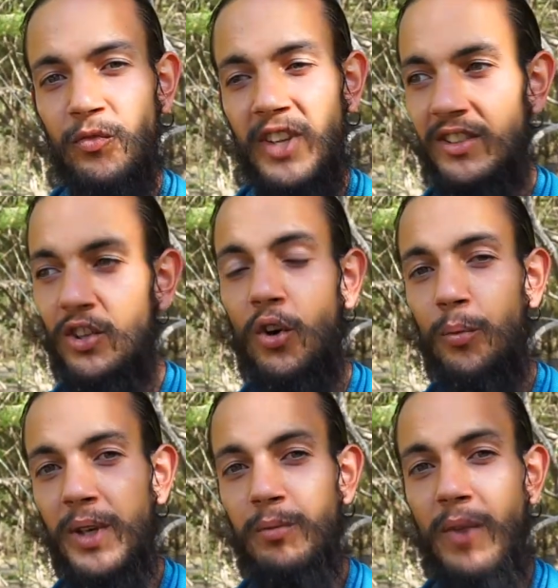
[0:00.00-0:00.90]
It's got
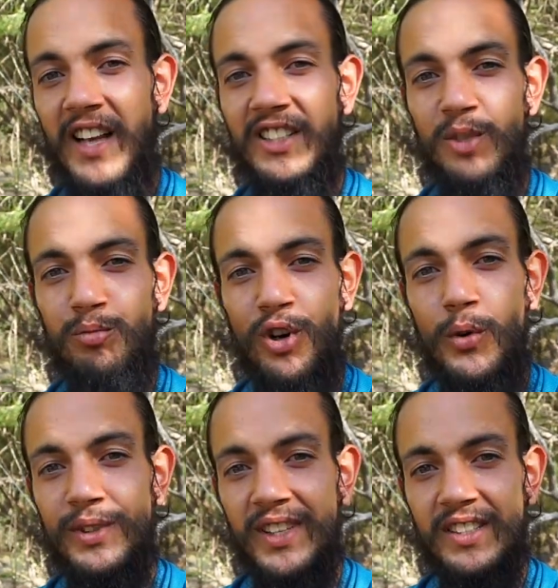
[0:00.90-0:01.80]
to be actually
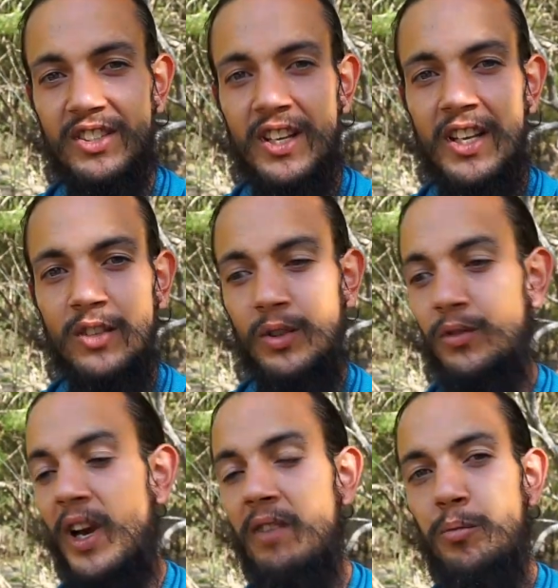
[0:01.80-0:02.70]
processed. So
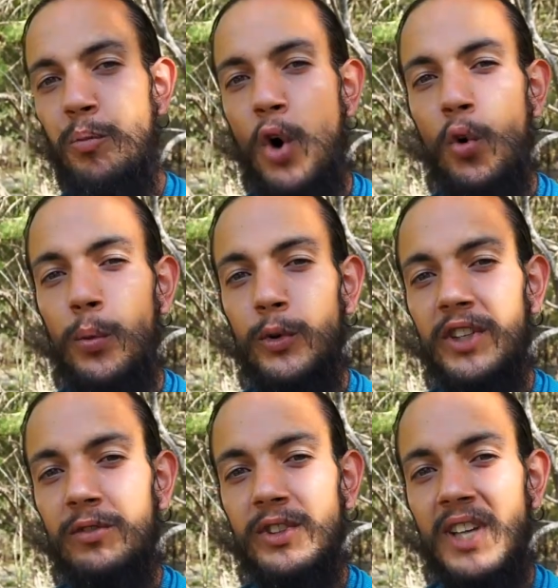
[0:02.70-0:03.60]
if you're having multiple
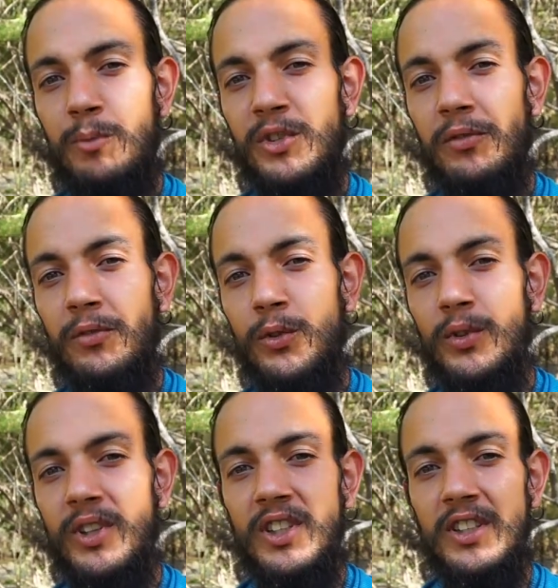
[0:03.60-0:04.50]
different types of
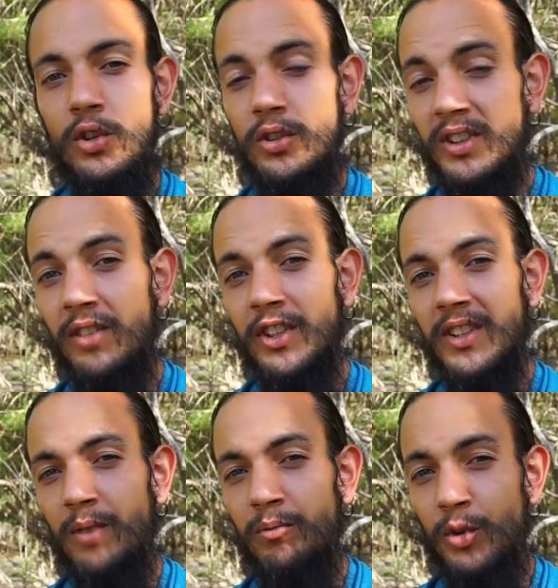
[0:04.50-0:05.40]
food and it's giving
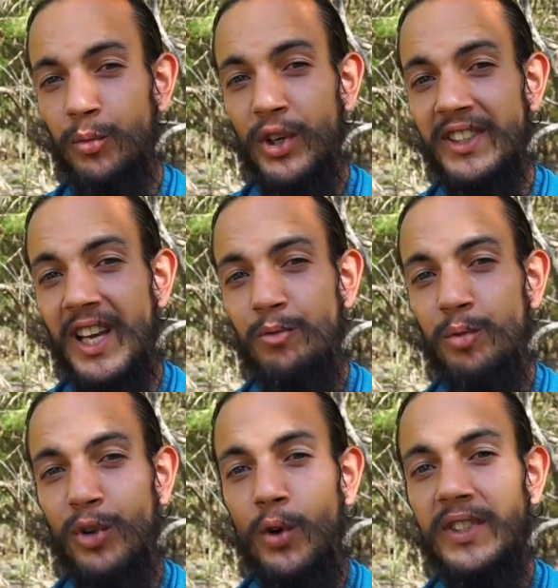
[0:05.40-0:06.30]
your body time to
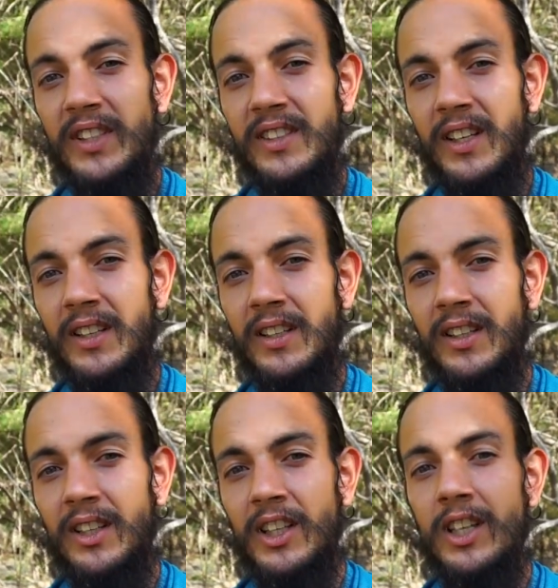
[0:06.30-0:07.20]
process that,
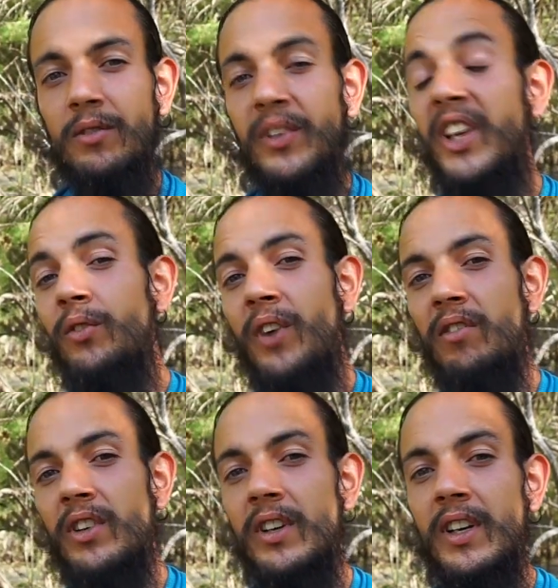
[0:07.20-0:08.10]
think of
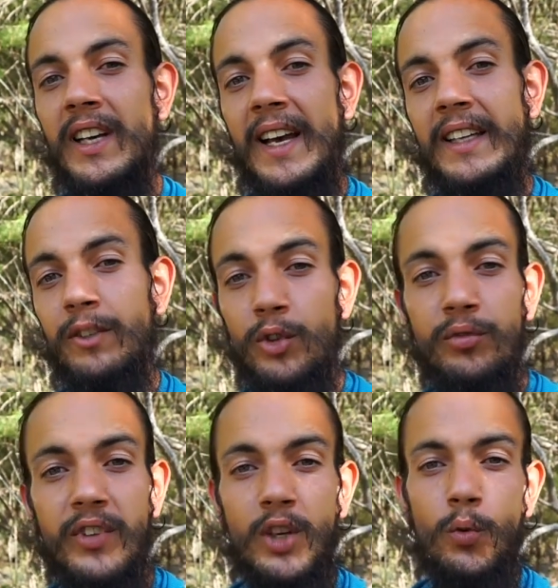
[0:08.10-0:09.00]
other. If you
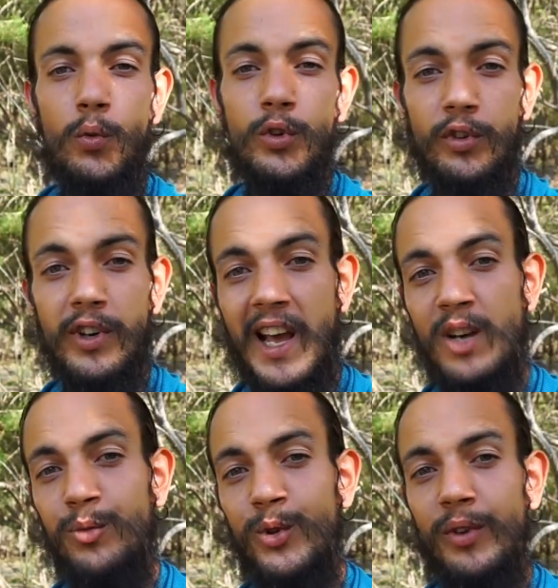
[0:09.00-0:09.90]
think you're an
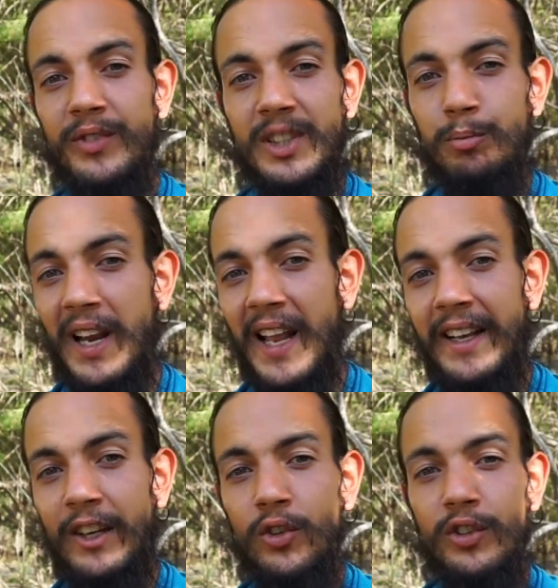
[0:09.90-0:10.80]
animal of this
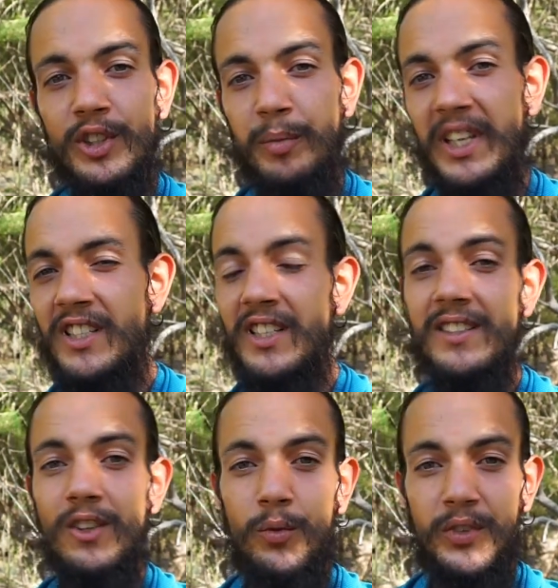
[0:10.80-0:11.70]
planet or a
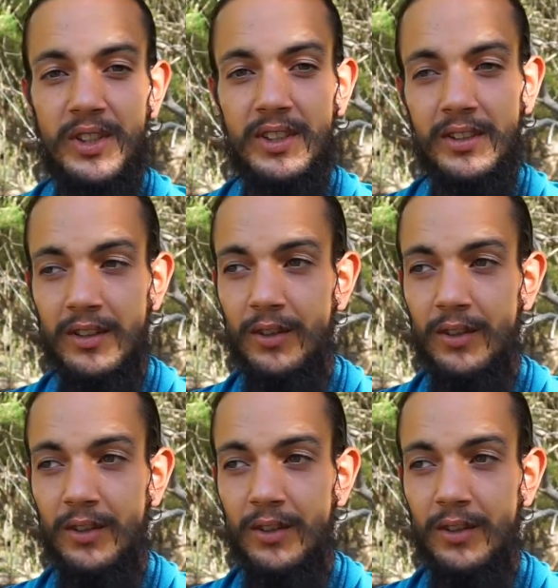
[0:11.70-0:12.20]
species of this